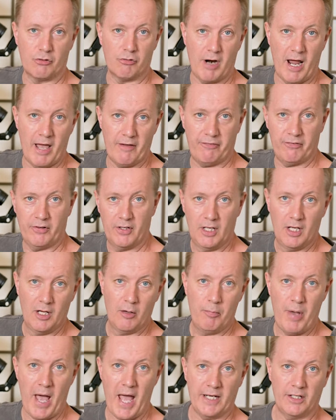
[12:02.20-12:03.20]
graph
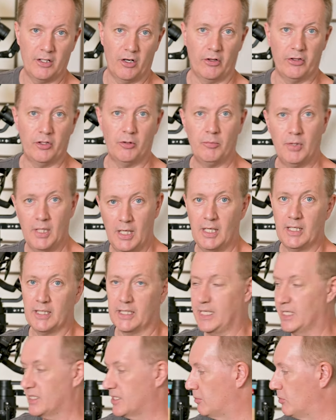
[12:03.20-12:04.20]
pattern on them,
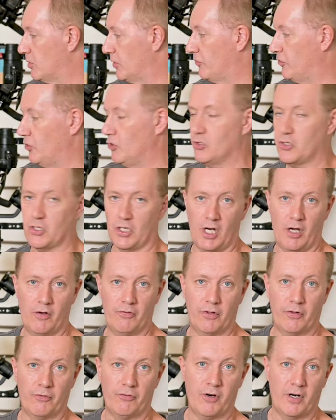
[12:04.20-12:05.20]
get some diffusion
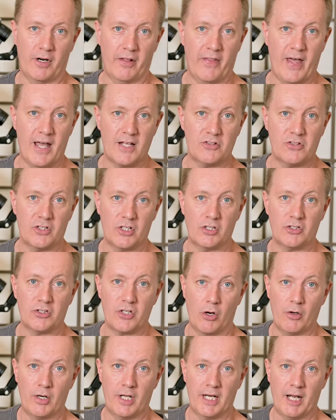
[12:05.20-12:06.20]
over the front of that so you
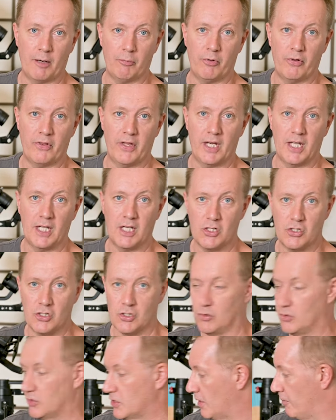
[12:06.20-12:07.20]
don't end up with any
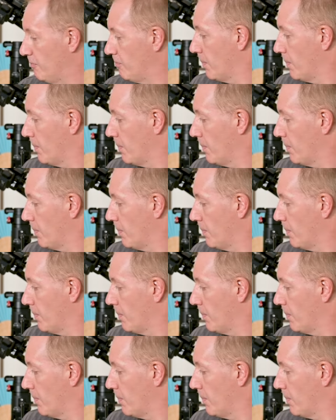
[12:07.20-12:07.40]
issues.